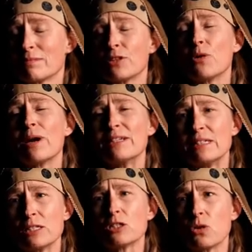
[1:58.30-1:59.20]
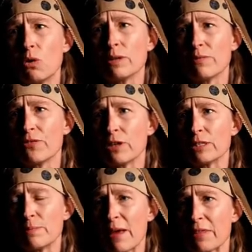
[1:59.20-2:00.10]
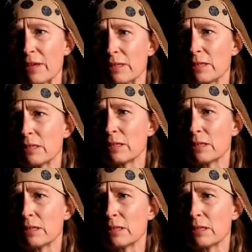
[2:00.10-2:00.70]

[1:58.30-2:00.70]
Though I did scold him for his methods.